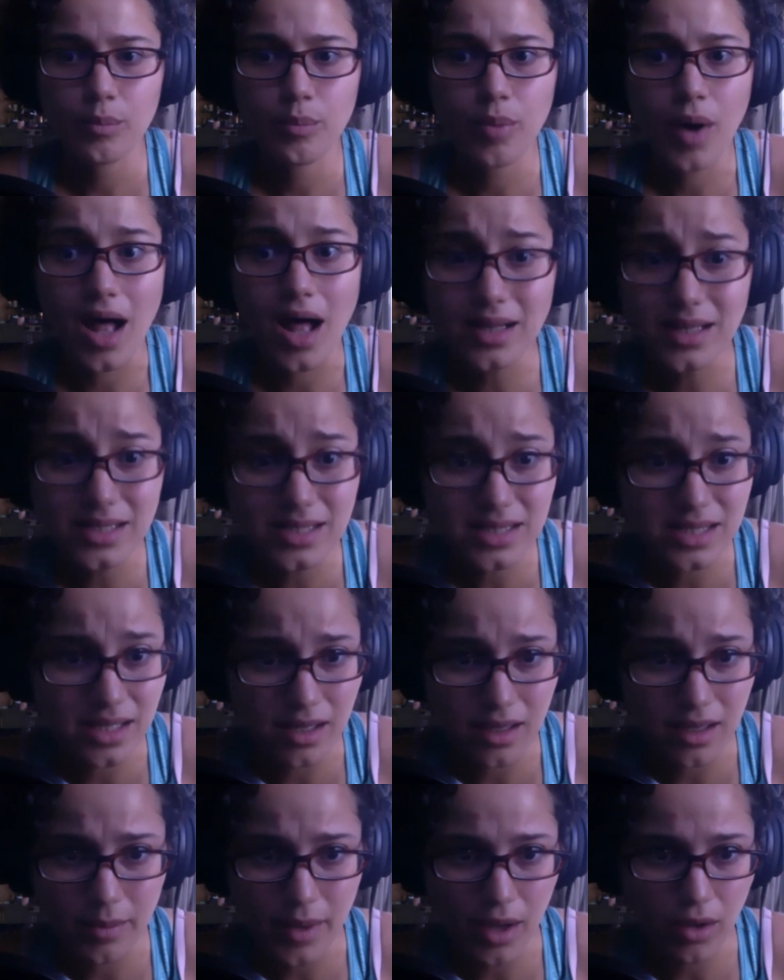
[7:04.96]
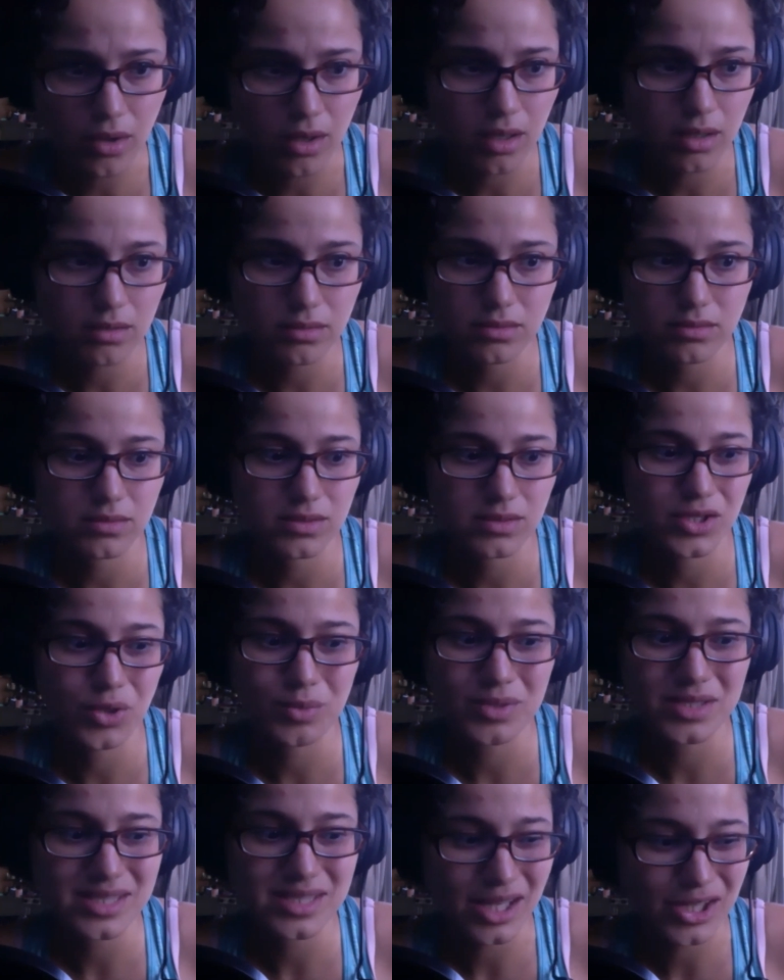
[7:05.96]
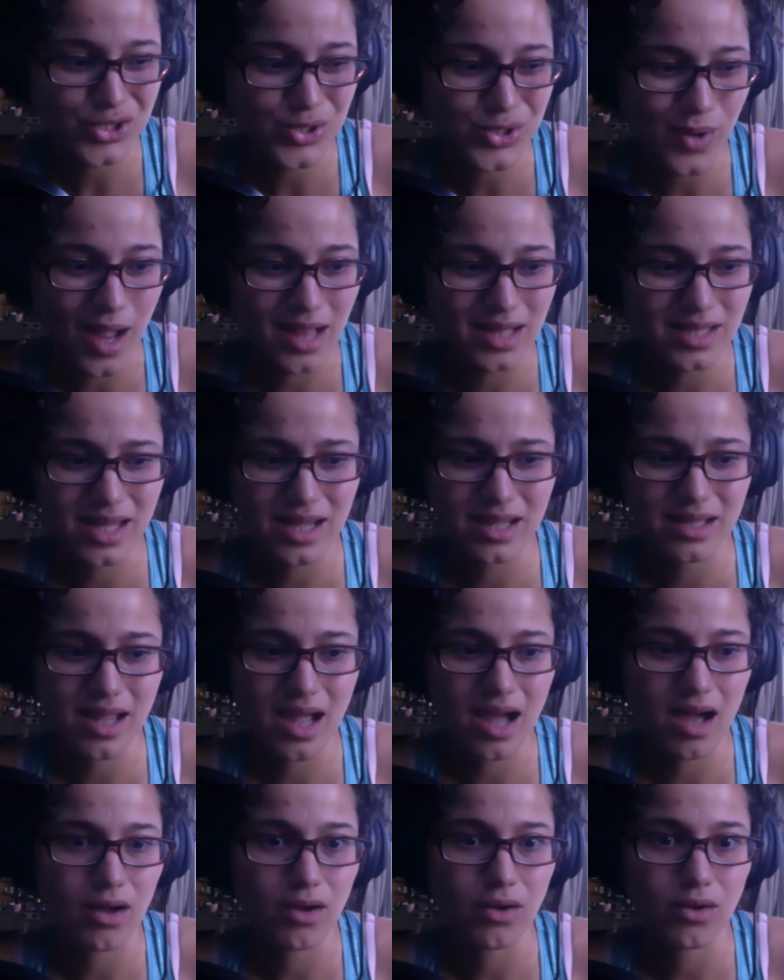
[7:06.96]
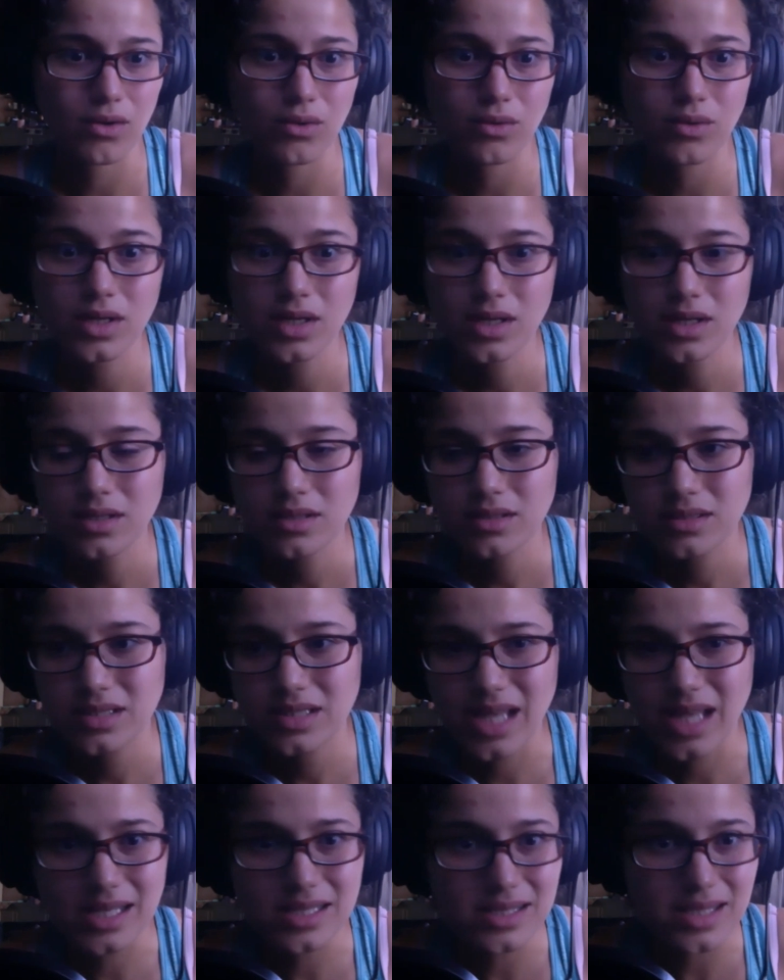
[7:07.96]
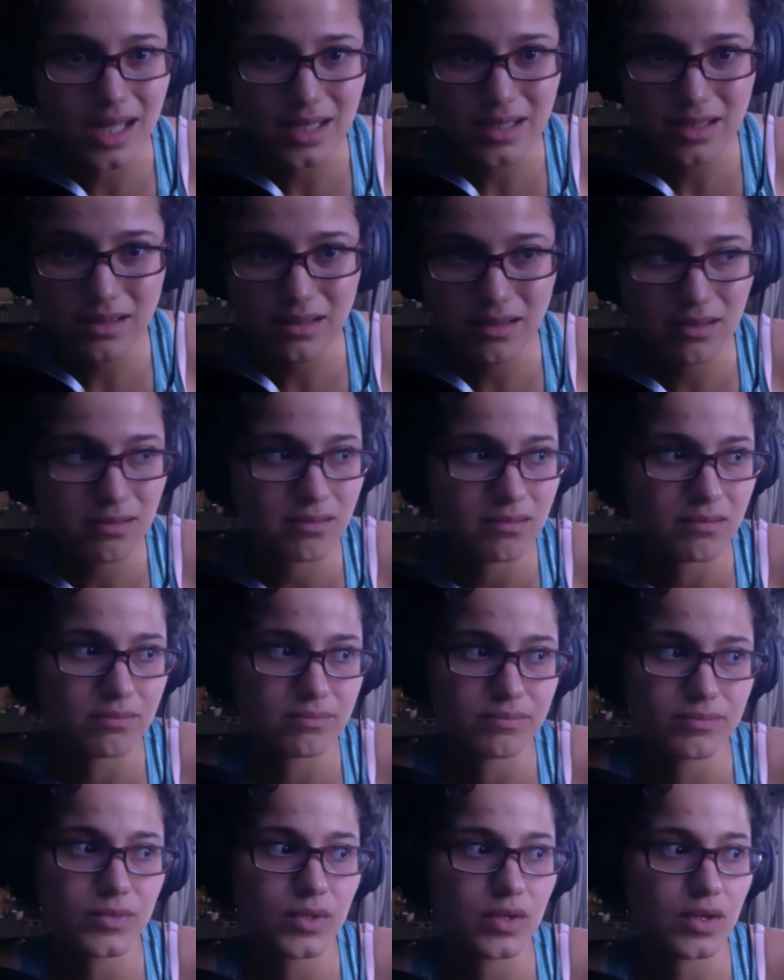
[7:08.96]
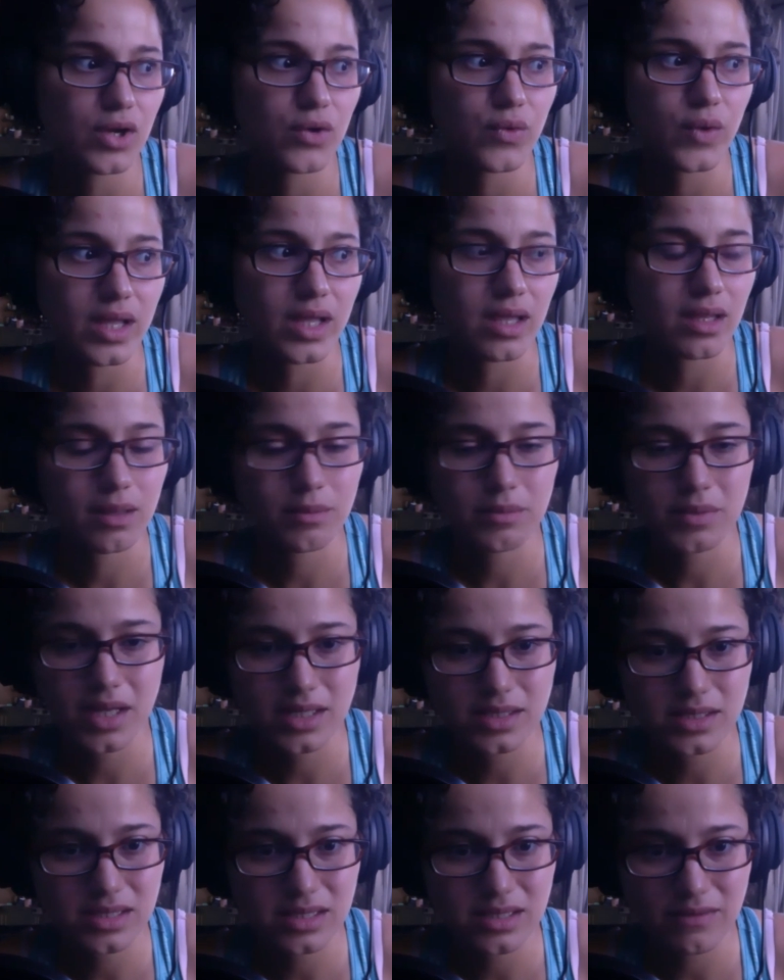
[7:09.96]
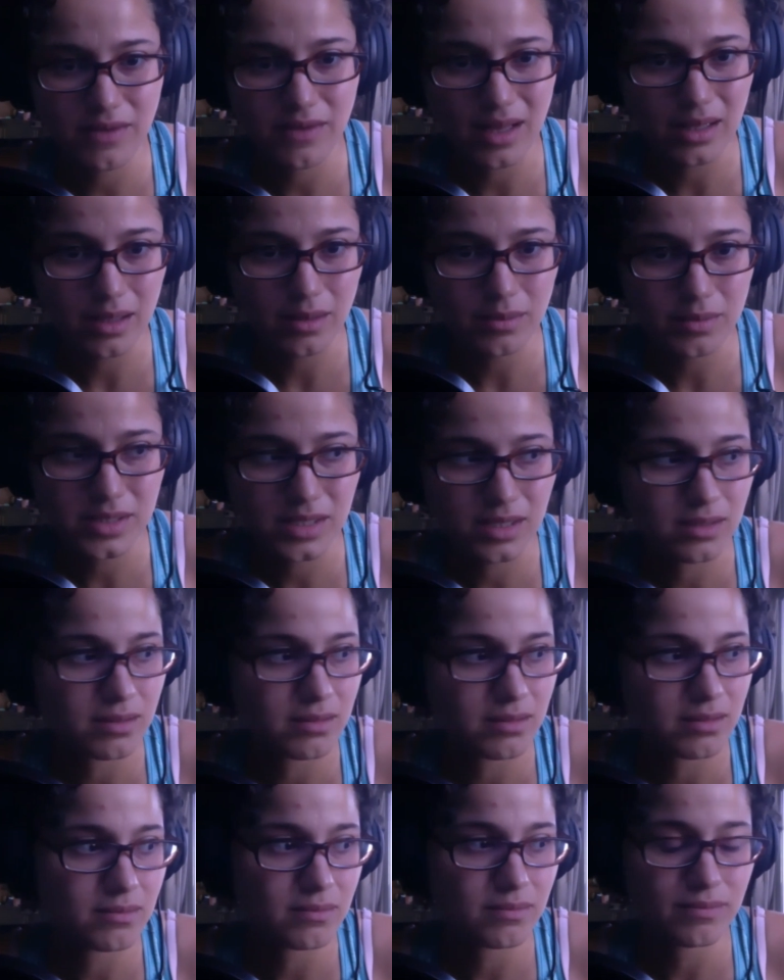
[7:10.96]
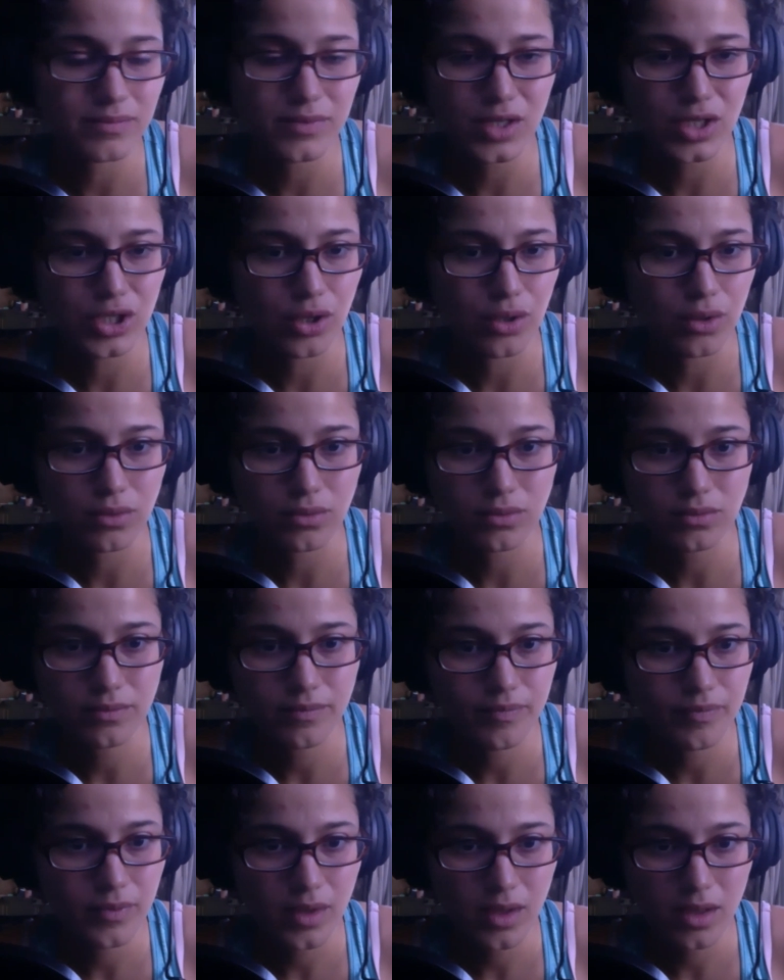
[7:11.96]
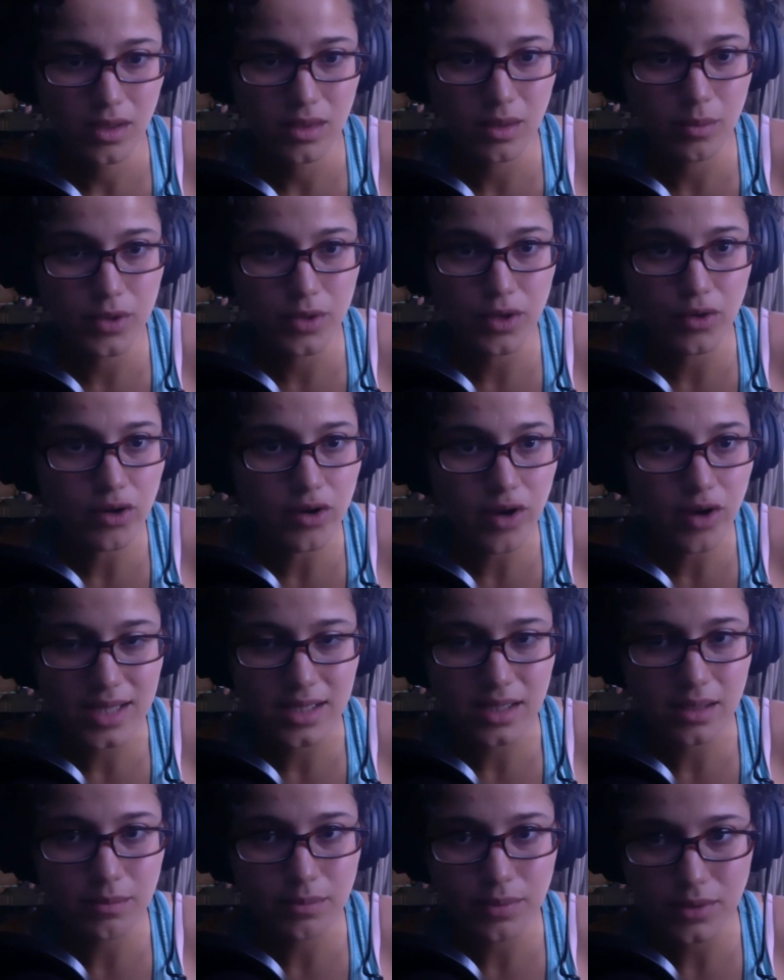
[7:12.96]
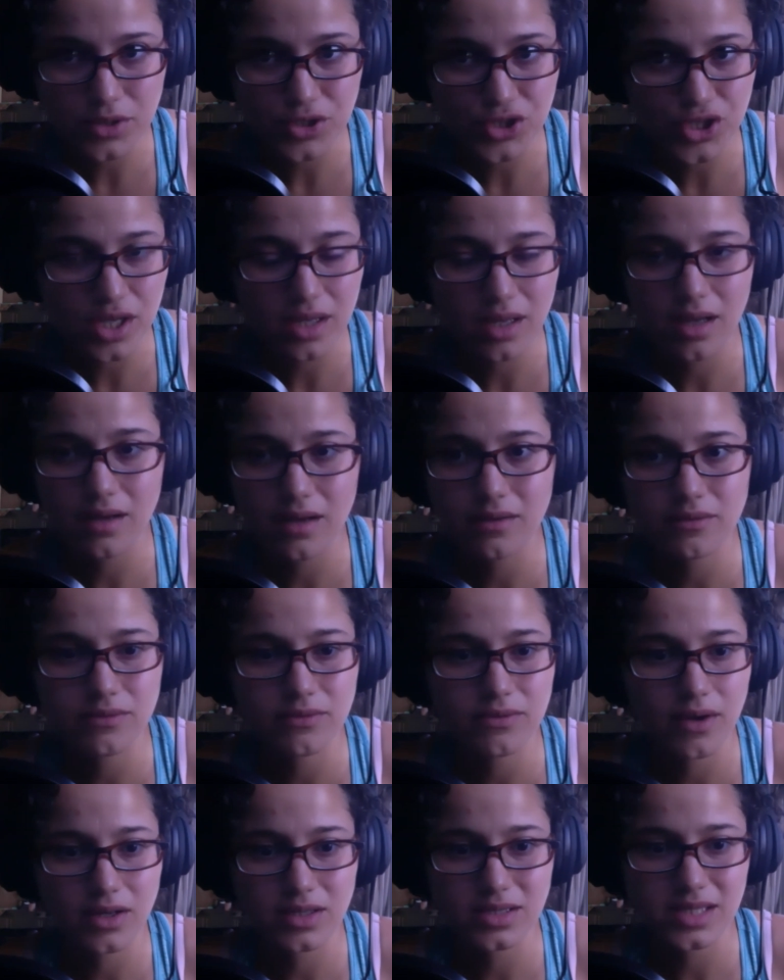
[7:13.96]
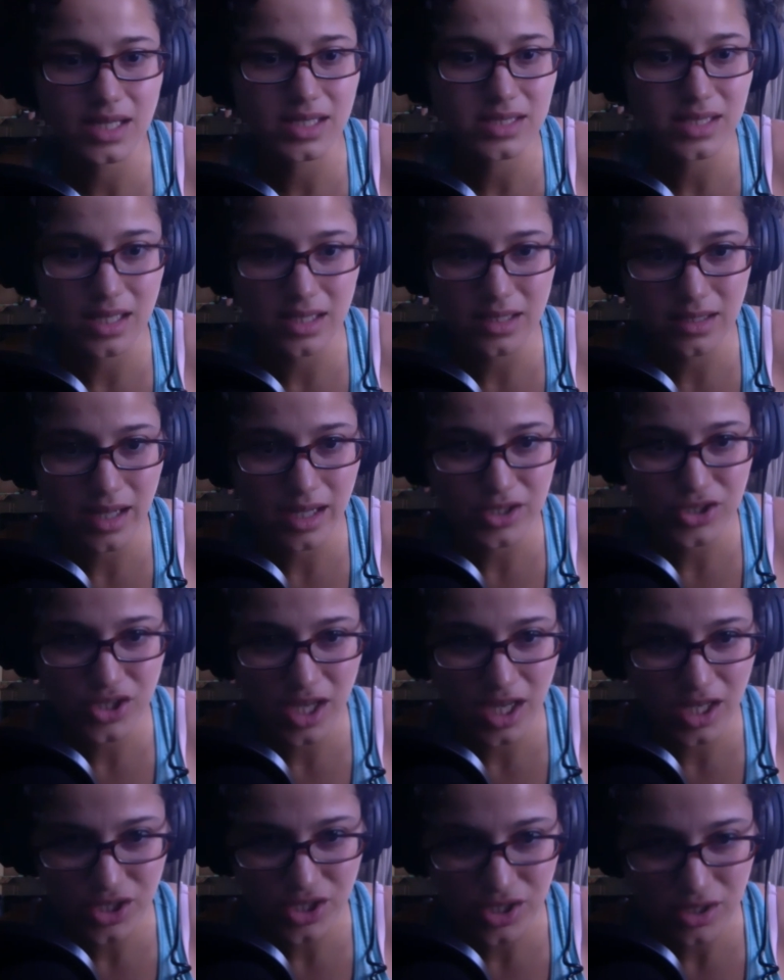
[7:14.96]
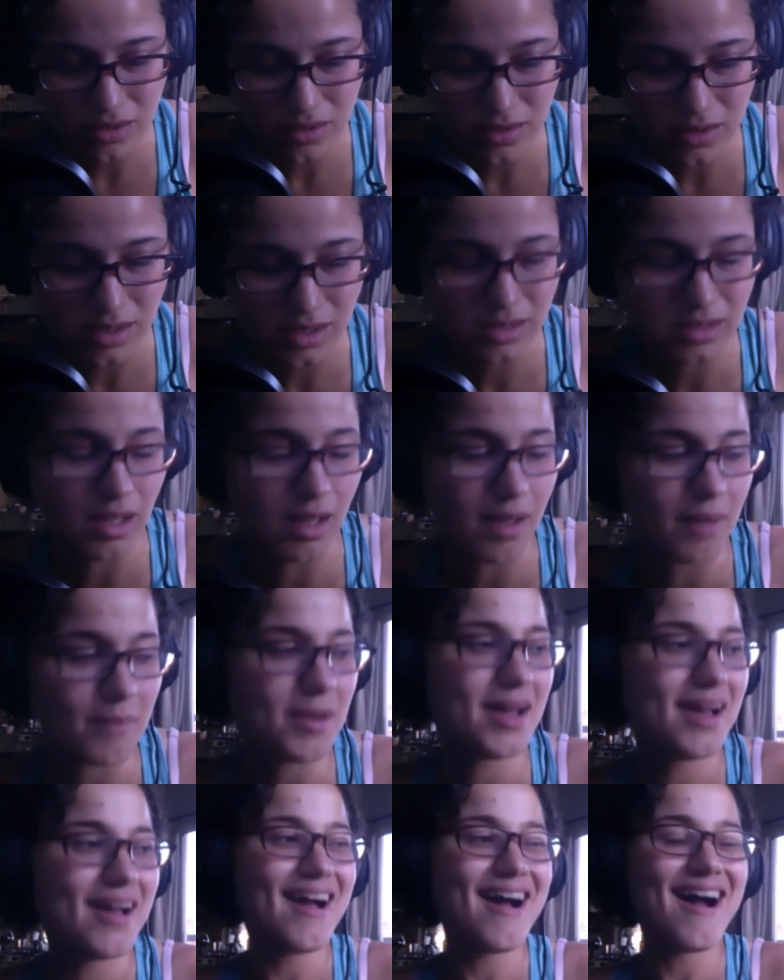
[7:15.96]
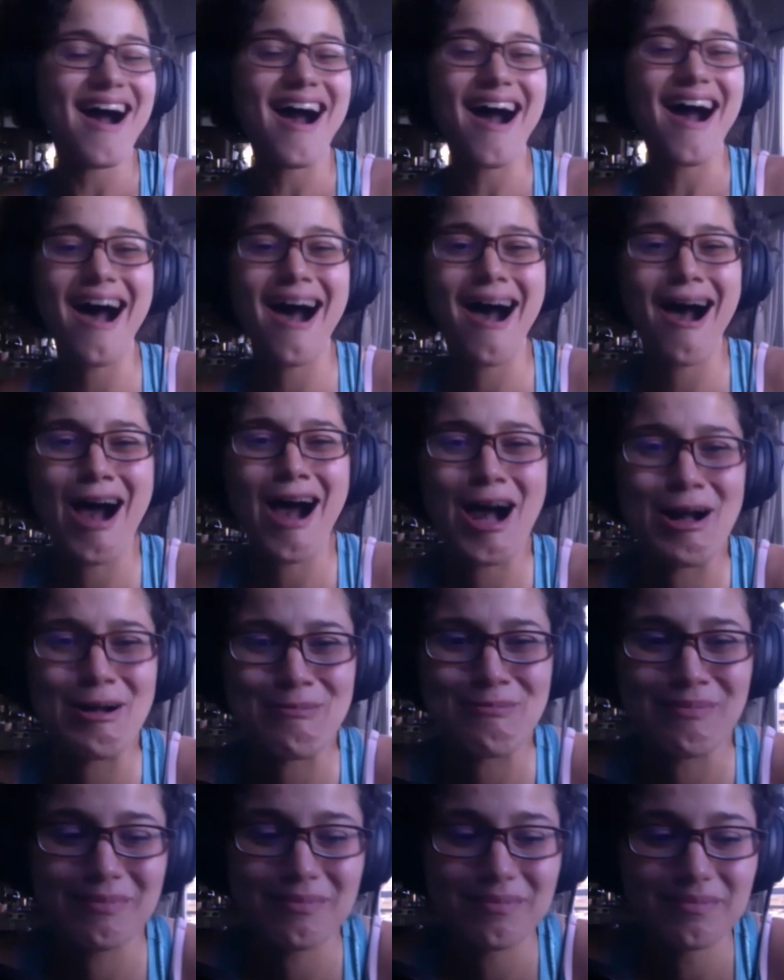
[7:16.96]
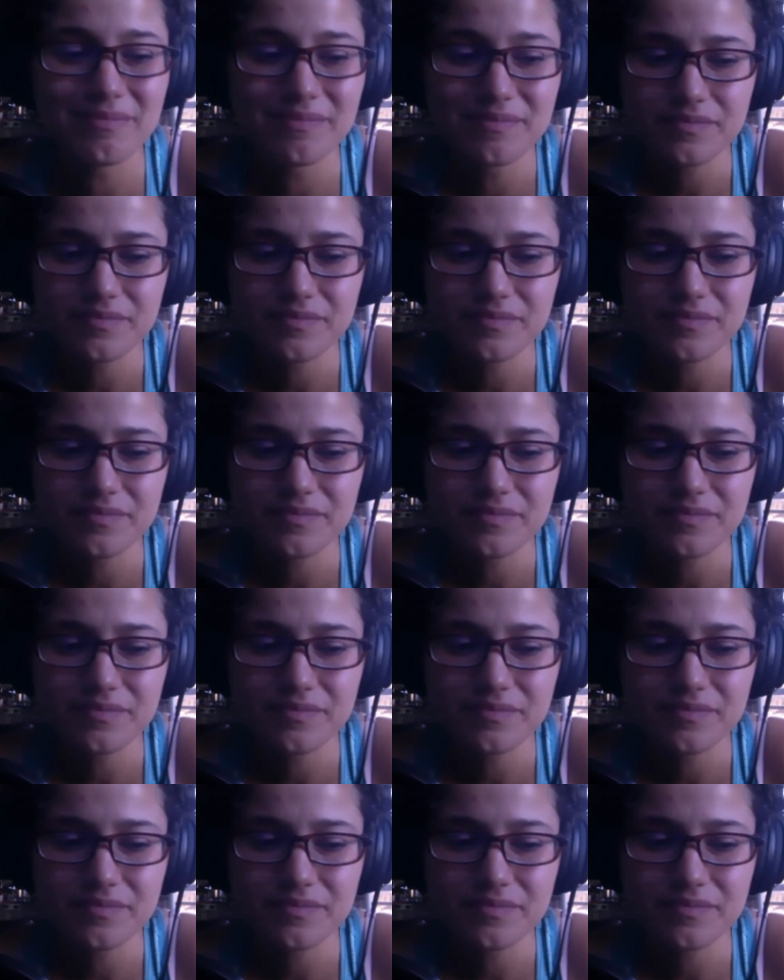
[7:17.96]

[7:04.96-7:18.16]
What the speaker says: policy about human sexuality and how sex ed curriculum gets developed, and the bureaucratic bullshit of our sex ed educational system. um,